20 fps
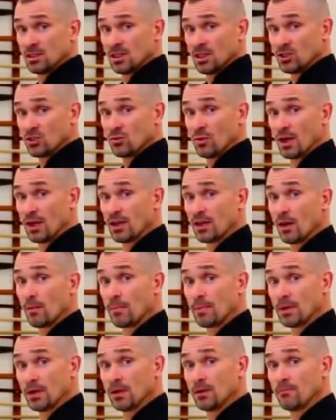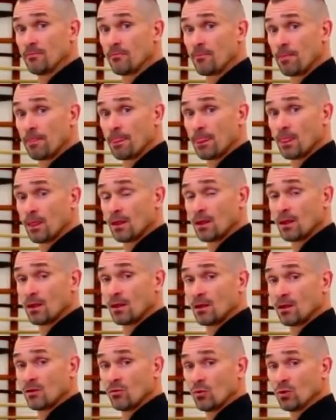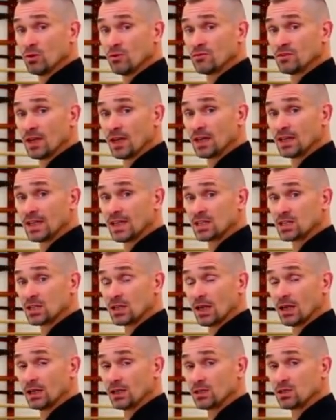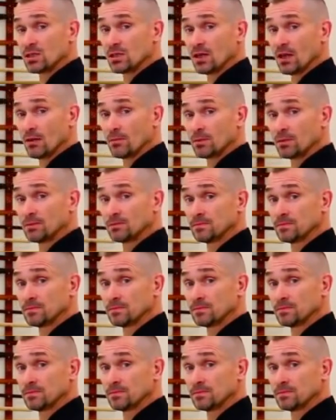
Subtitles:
that you end up in when you've taken that sliding step.